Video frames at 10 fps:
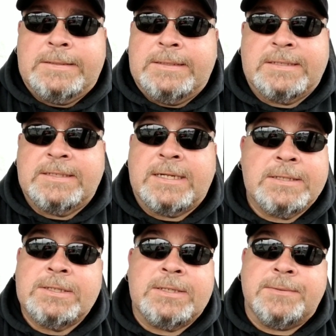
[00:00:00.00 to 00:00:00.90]
That's
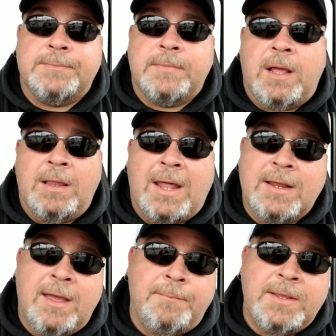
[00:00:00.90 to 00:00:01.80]
not good. A lot
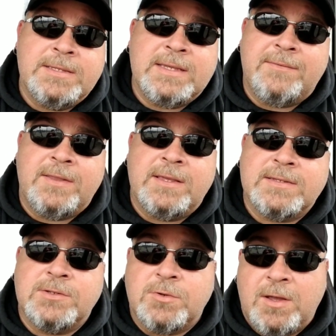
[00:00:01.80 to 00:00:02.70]
of companies, even the
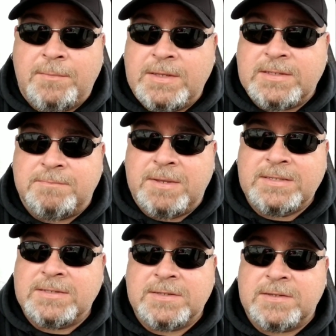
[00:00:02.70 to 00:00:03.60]
essential companies and
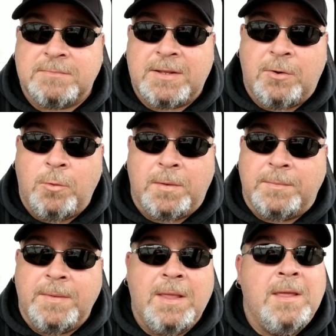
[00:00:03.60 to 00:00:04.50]
businesses have been
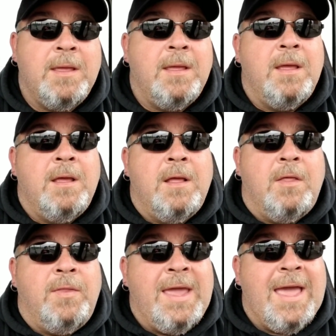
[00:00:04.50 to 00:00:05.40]
open.
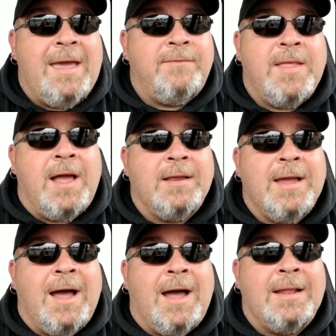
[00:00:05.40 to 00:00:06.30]
They have not
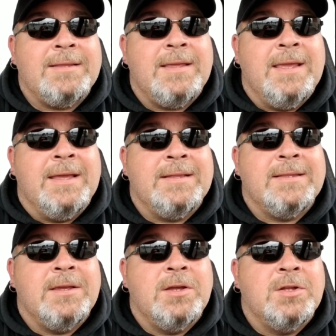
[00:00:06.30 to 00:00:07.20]
got
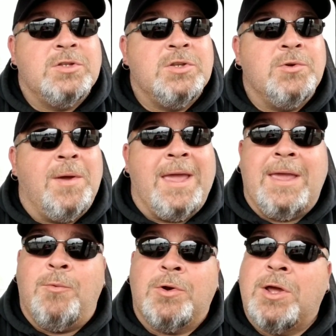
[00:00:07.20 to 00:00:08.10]
it to
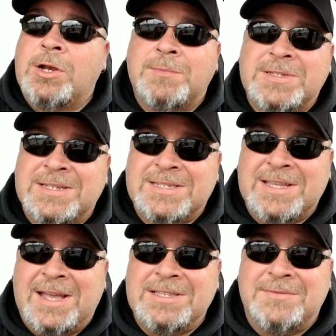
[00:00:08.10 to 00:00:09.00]
a 100%
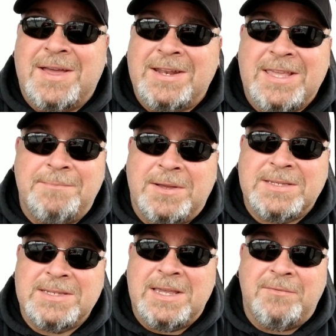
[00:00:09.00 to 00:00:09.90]
science of how to keep
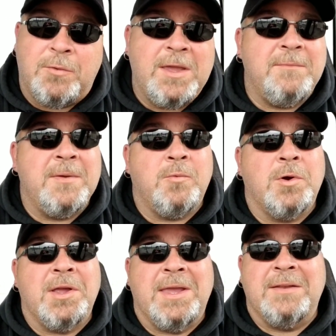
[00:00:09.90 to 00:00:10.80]
us safe. We have been
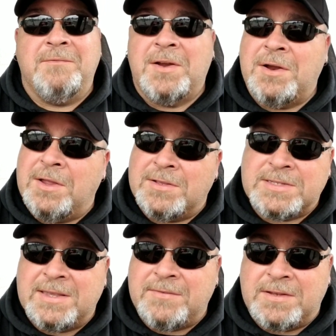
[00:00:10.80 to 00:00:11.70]
working in very
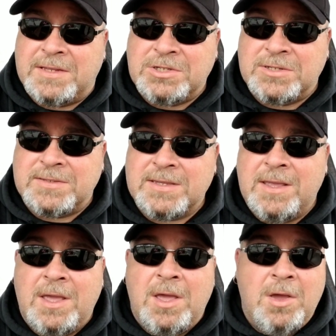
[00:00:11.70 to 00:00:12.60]
unsafe conditions.
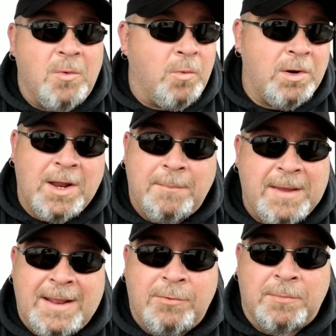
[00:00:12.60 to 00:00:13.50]
We're not
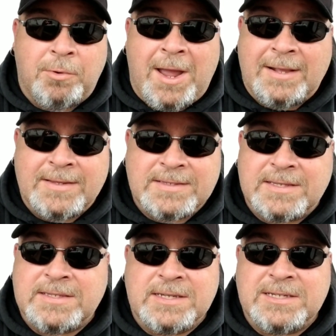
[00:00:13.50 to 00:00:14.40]
being able to practice
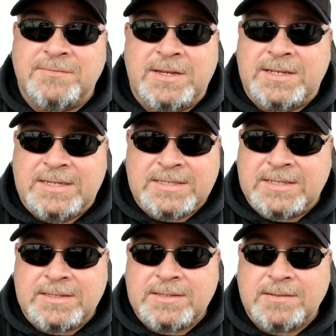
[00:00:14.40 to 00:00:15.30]
the 6 feet
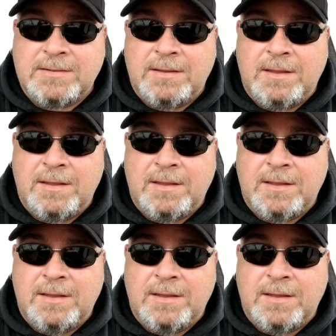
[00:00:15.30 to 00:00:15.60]
distance.